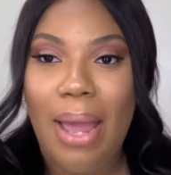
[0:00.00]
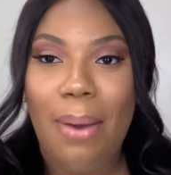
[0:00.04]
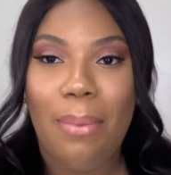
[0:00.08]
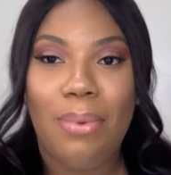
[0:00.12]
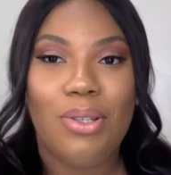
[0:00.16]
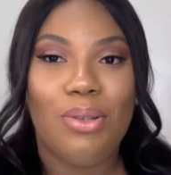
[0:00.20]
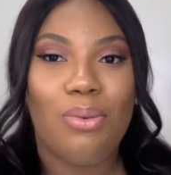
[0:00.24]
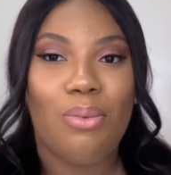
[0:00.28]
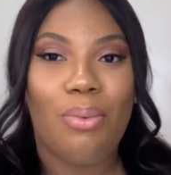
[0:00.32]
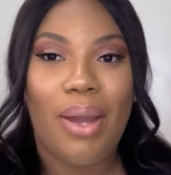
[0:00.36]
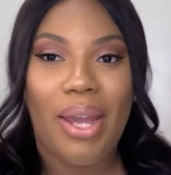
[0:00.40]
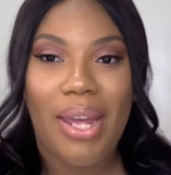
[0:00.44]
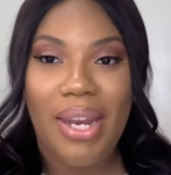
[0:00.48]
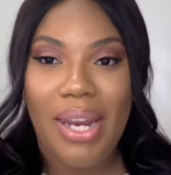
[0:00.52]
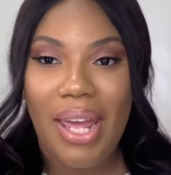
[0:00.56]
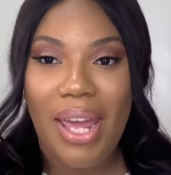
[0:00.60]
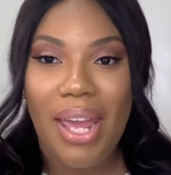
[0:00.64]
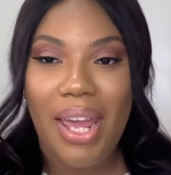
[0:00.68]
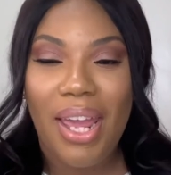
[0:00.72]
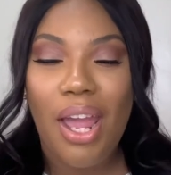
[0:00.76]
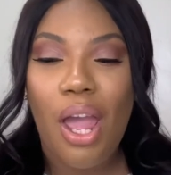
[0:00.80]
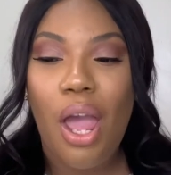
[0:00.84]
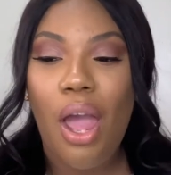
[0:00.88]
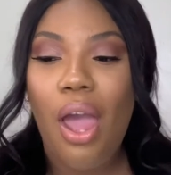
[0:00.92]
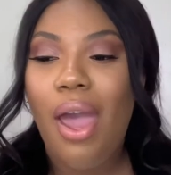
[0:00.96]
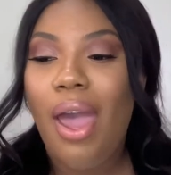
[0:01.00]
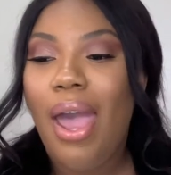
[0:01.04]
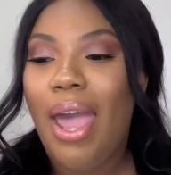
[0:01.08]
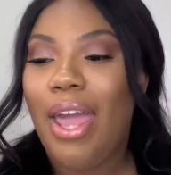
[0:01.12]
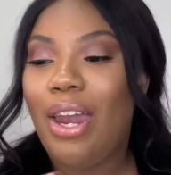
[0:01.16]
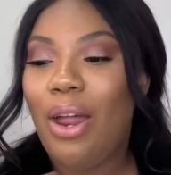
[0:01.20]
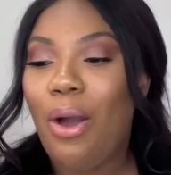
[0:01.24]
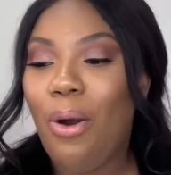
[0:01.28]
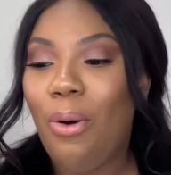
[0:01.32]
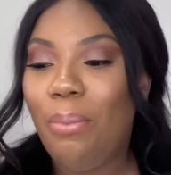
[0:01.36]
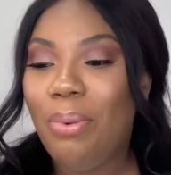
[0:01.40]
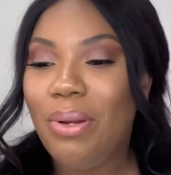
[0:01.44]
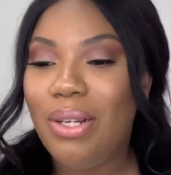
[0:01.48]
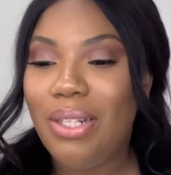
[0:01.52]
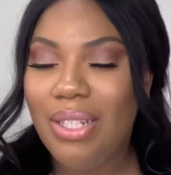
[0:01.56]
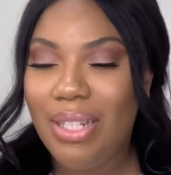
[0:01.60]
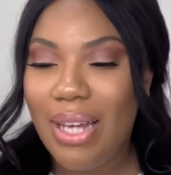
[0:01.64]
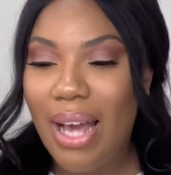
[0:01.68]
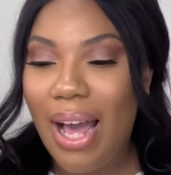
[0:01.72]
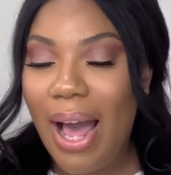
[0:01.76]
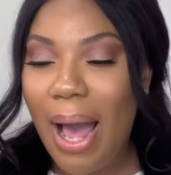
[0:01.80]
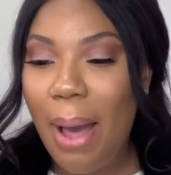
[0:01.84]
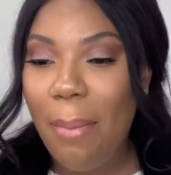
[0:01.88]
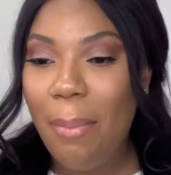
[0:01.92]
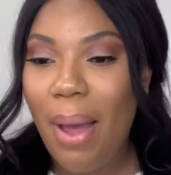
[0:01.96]
I was waiting, it opened
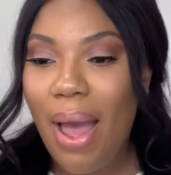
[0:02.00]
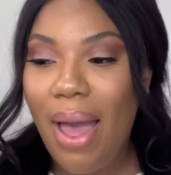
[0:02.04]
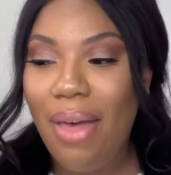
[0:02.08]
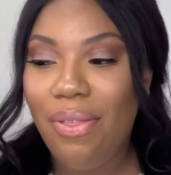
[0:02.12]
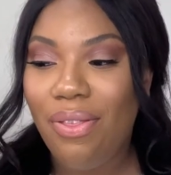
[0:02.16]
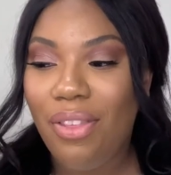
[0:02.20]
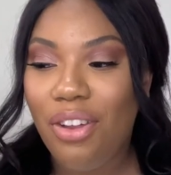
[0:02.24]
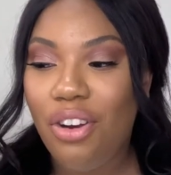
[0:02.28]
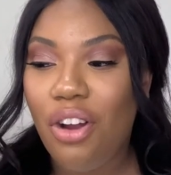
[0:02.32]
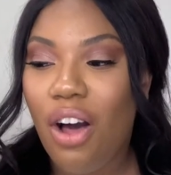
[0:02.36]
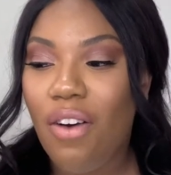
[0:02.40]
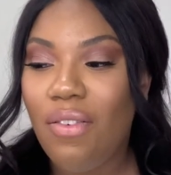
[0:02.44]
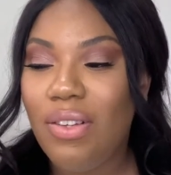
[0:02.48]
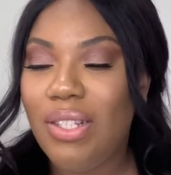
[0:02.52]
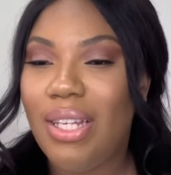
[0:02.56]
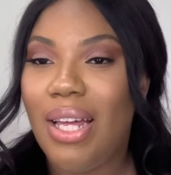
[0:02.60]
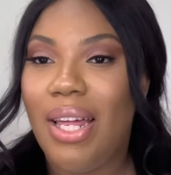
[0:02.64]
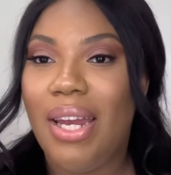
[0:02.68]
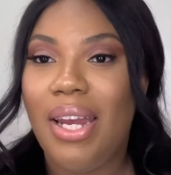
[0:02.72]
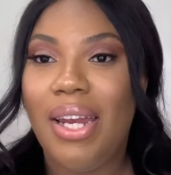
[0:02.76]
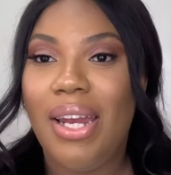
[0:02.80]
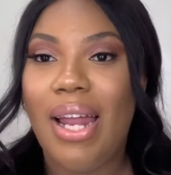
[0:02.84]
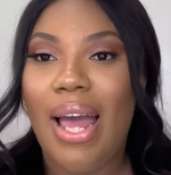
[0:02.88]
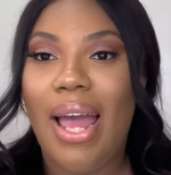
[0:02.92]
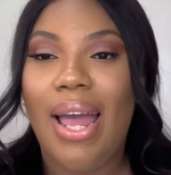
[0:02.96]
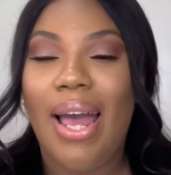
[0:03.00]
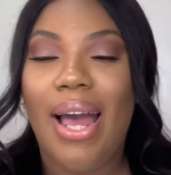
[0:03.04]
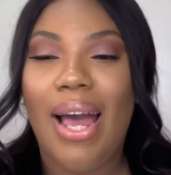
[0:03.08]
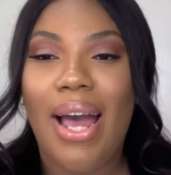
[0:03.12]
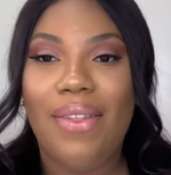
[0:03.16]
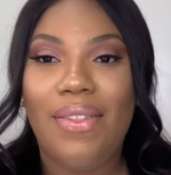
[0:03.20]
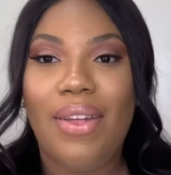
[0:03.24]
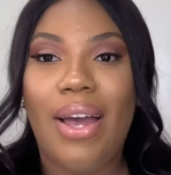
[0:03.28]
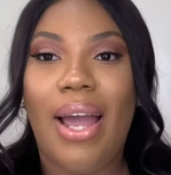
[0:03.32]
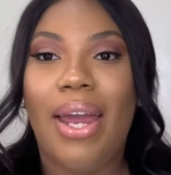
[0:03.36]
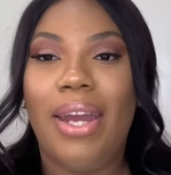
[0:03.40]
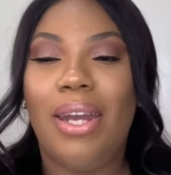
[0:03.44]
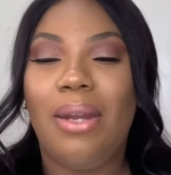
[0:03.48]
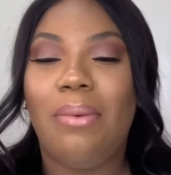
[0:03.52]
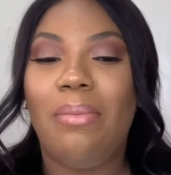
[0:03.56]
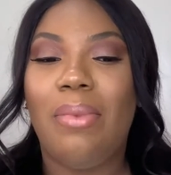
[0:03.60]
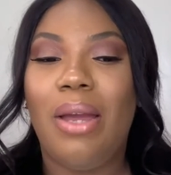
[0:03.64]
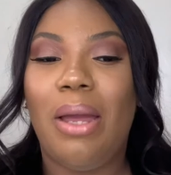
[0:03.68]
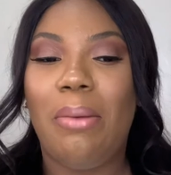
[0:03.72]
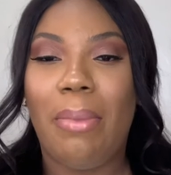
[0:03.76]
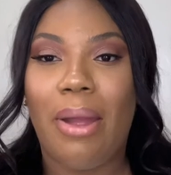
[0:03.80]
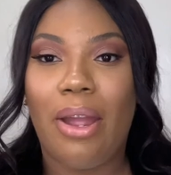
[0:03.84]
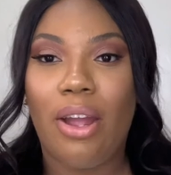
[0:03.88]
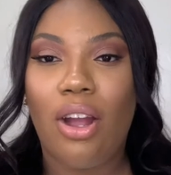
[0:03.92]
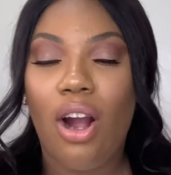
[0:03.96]
up, and then all of a sudden I had the item
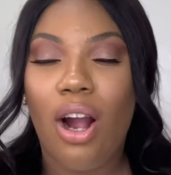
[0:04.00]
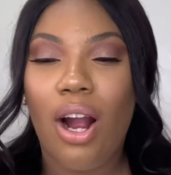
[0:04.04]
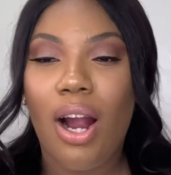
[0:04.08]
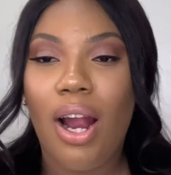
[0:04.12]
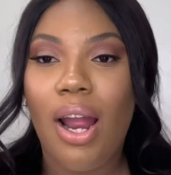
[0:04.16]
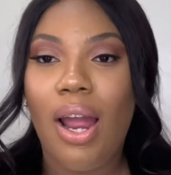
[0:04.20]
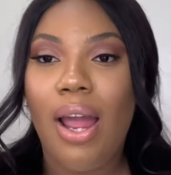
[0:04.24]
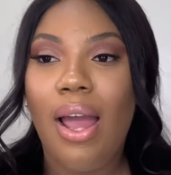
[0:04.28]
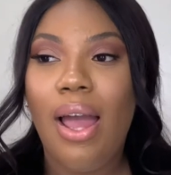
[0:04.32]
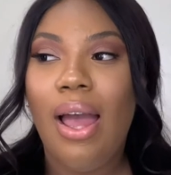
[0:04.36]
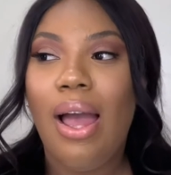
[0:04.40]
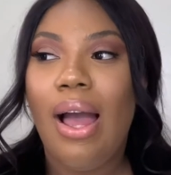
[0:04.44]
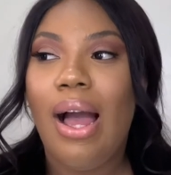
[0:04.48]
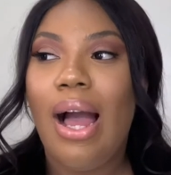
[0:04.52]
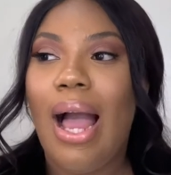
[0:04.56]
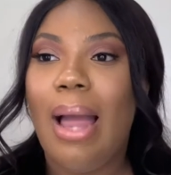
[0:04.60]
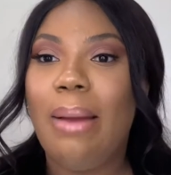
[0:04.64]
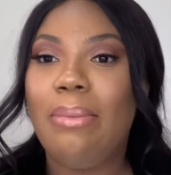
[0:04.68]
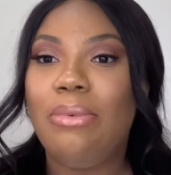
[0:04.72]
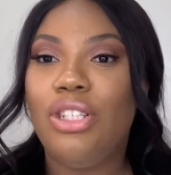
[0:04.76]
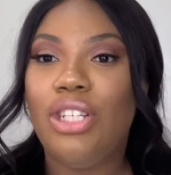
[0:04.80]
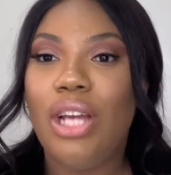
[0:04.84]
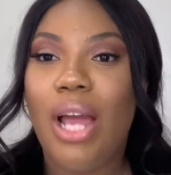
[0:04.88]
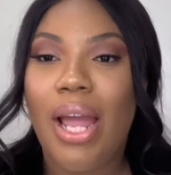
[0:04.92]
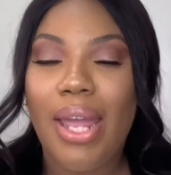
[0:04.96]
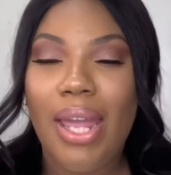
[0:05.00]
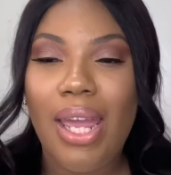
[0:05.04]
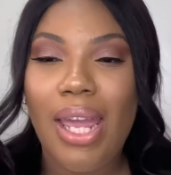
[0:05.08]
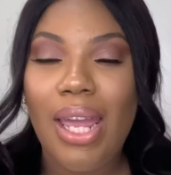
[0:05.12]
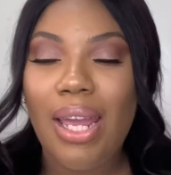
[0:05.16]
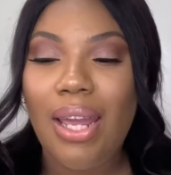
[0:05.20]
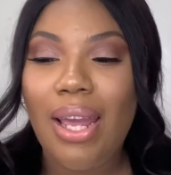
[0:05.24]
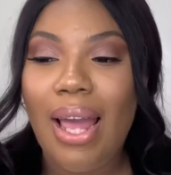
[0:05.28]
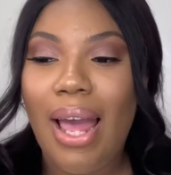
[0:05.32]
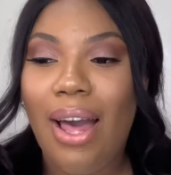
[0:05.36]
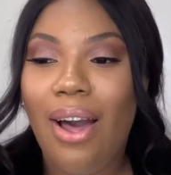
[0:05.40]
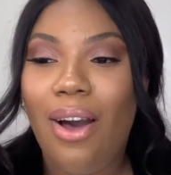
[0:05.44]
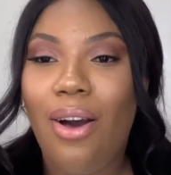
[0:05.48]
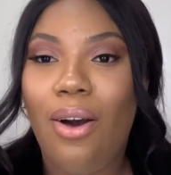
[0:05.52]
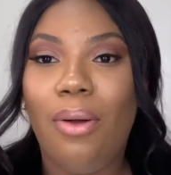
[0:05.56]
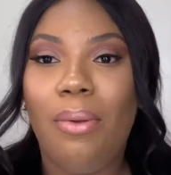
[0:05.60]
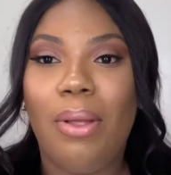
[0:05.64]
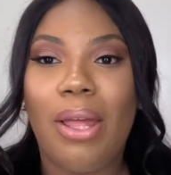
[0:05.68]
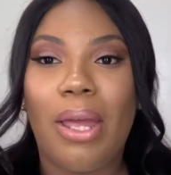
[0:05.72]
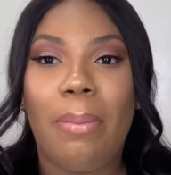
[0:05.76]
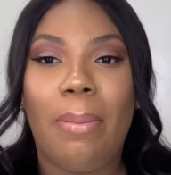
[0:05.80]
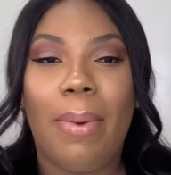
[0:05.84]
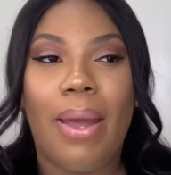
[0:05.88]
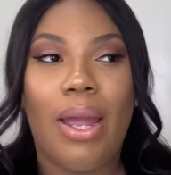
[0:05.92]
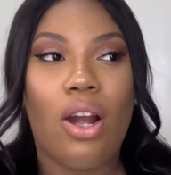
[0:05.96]
in my cart I'm checking out,
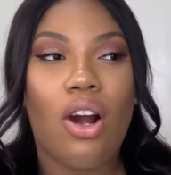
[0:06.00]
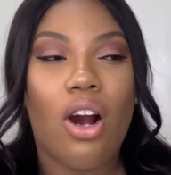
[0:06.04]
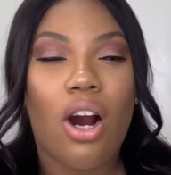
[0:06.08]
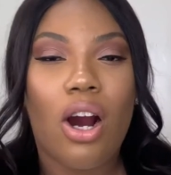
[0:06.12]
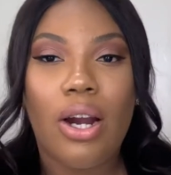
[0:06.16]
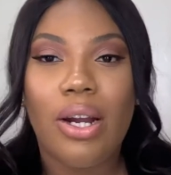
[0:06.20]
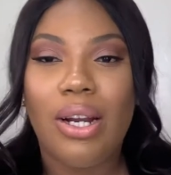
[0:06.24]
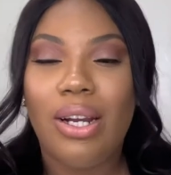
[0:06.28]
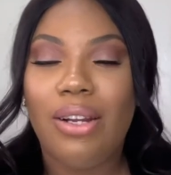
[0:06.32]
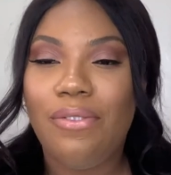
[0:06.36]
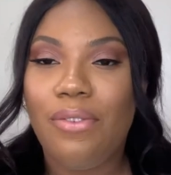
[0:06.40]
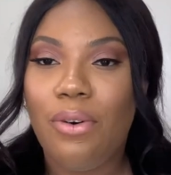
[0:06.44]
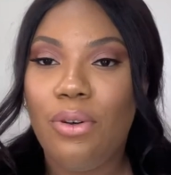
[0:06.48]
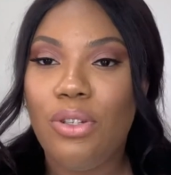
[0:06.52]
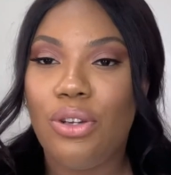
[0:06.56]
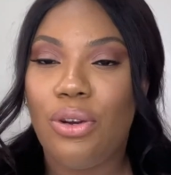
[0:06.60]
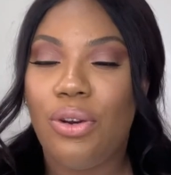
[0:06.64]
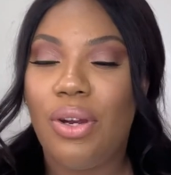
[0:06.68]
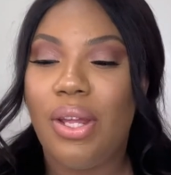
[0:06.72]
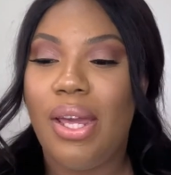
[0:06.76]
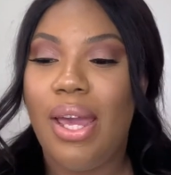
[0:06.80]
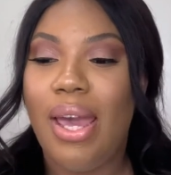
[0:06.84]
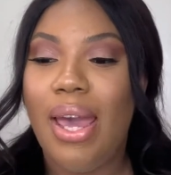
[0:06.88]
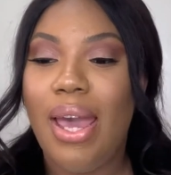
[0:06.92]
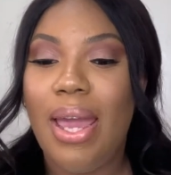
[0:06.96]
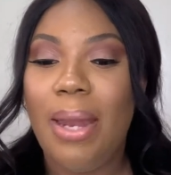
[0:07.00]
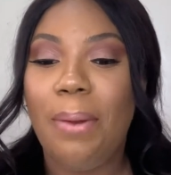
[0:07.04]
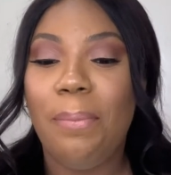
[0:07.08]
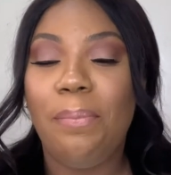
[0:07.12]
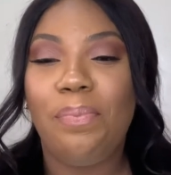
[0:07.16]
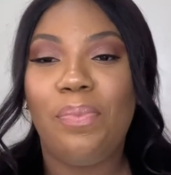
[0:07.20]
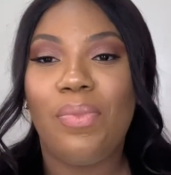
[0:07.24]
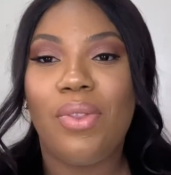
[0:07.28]
like my card info's already in,